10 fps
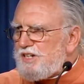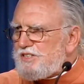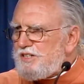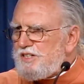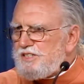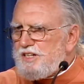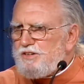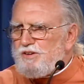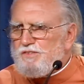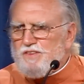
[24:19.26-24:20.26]
Now, is he
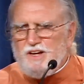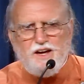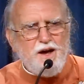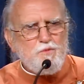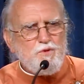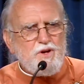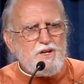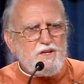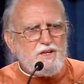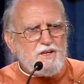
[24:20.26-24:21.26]
going to think I'm
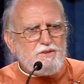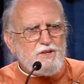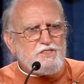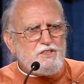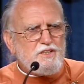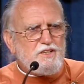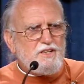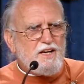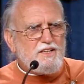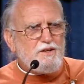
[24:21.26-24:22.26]
really interested in
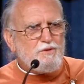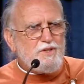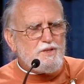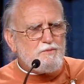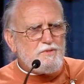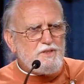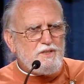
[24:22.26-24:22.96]
connecting with him?